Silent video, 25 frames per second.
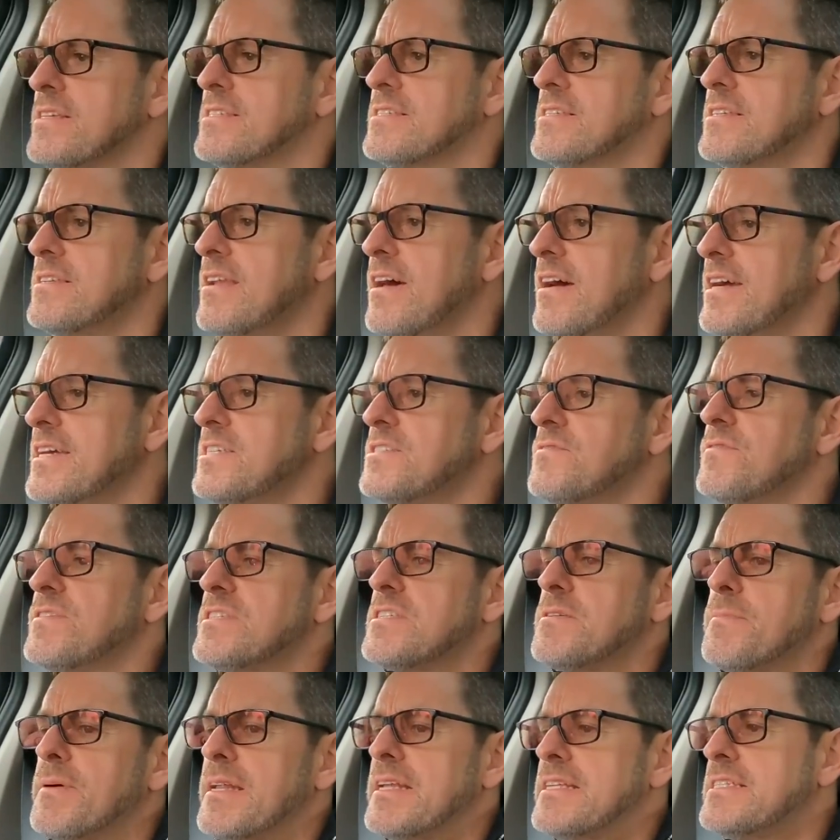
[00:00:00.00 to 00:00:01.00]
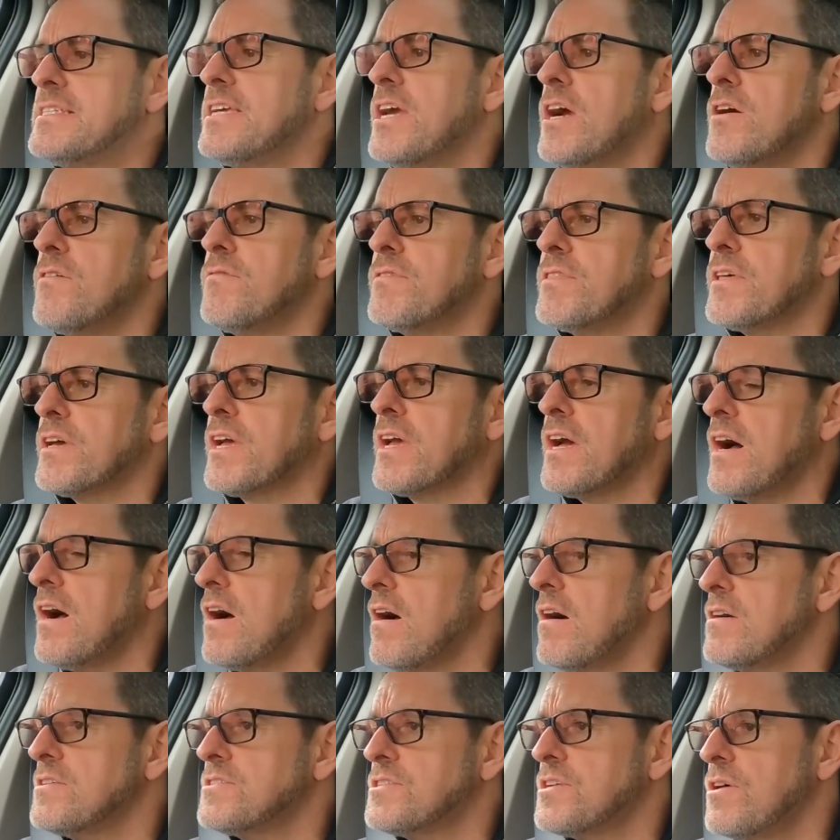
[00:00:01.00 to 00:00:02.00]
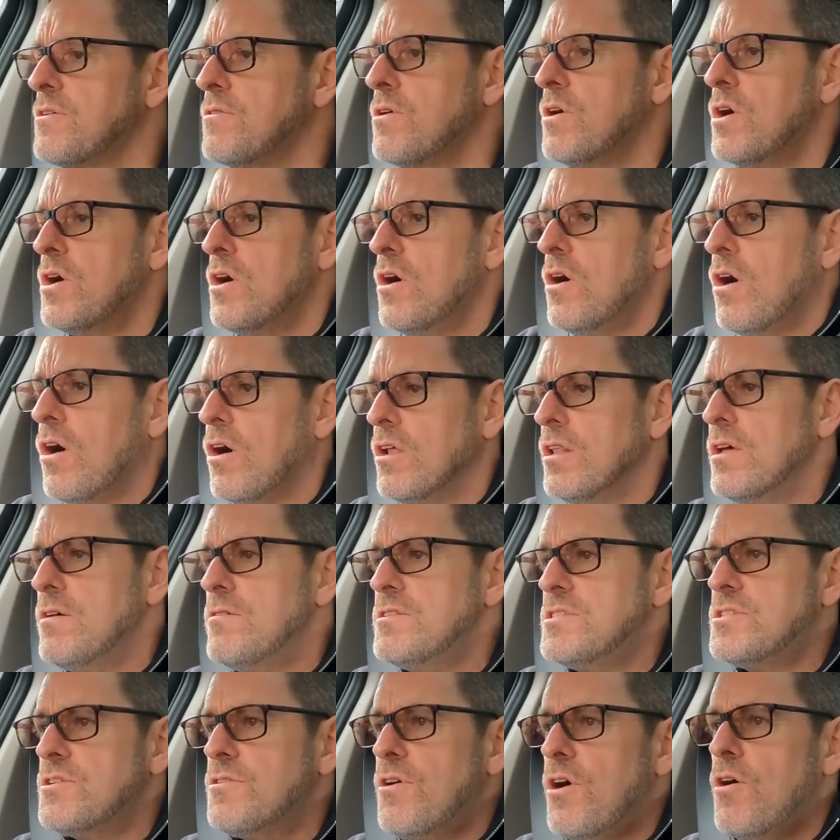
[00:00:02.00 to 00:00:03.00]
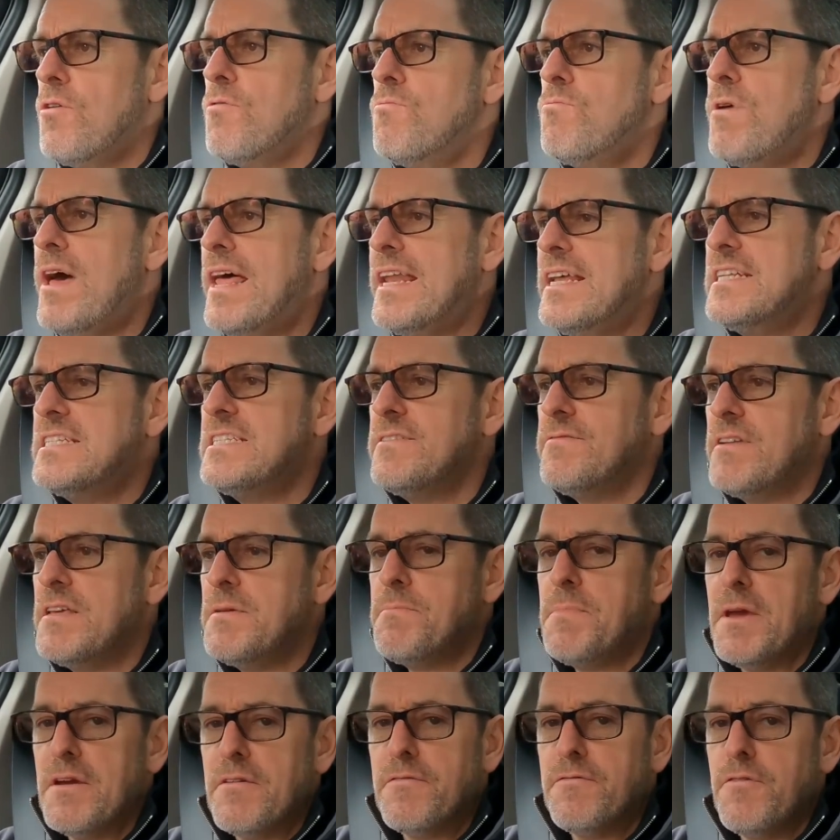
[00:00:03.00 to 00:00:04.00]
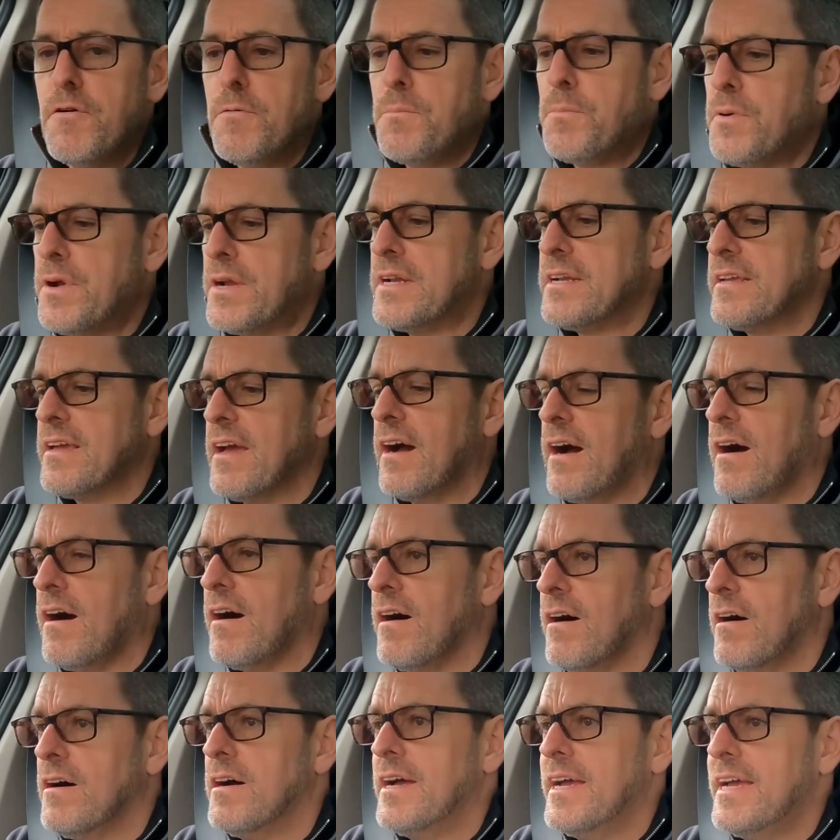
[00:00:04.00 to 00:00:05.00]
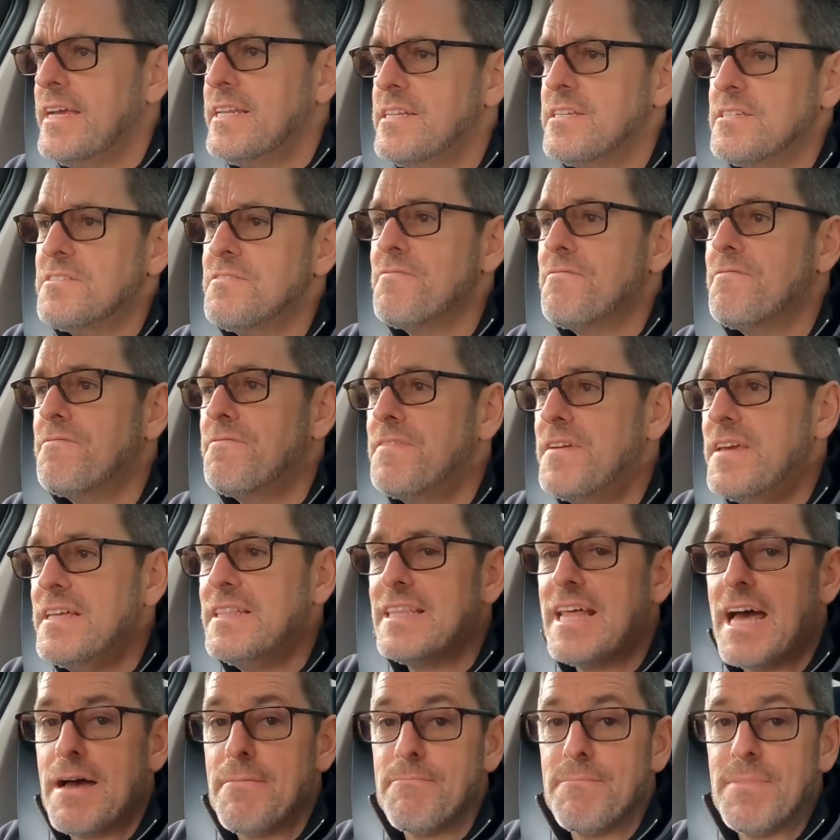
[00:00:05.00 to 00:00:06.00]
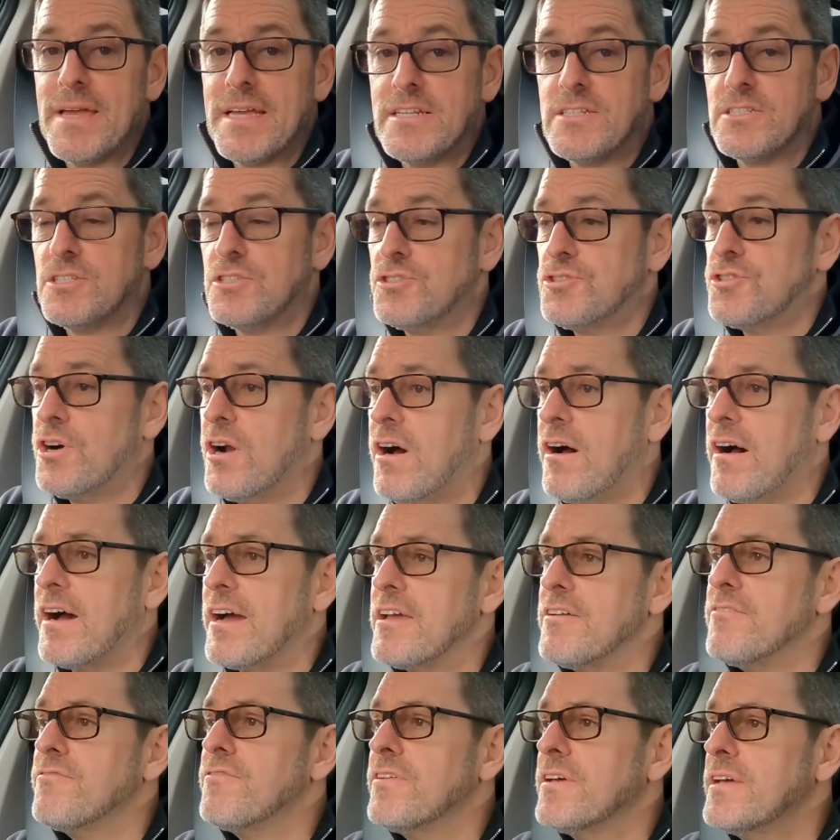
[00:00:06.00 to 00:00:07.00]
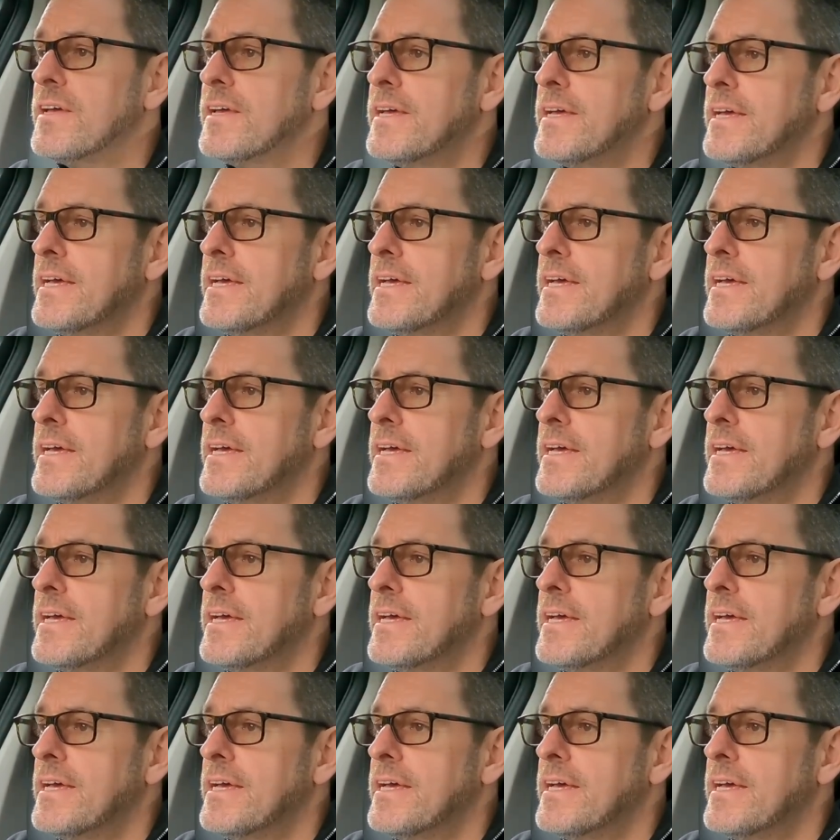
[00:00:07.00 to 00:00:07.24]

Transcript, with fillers: There's nice visibility over the car. So although it's a relatively big footprint car, it doesn't feel that big to drive.